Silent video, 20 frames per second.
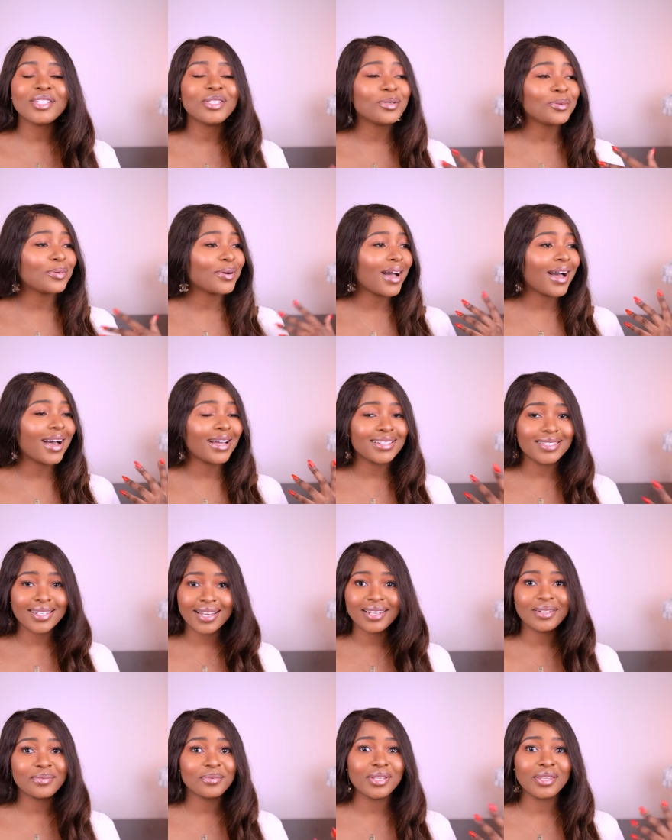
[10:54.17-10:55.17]
you are
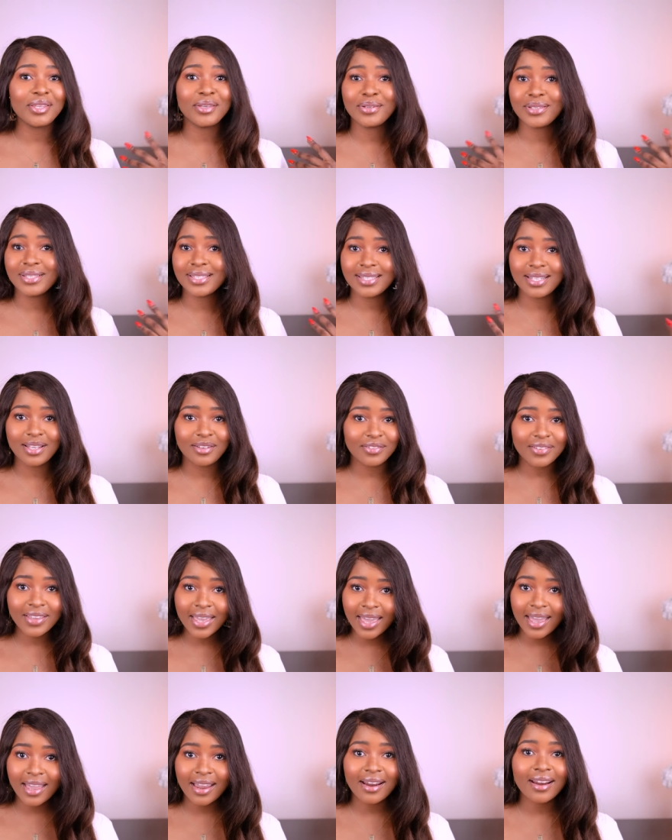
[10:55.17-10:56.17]
done with your
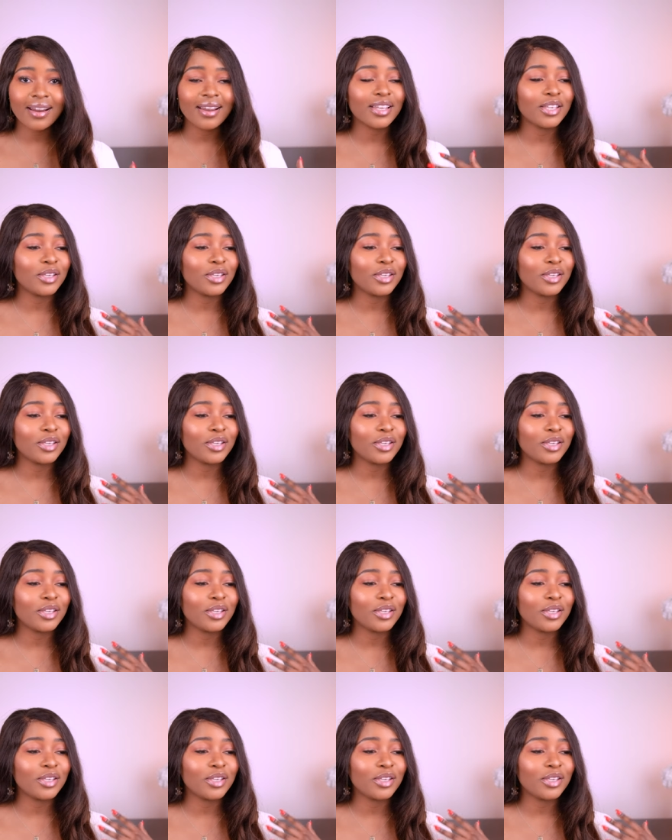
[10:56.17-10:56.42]
self-care.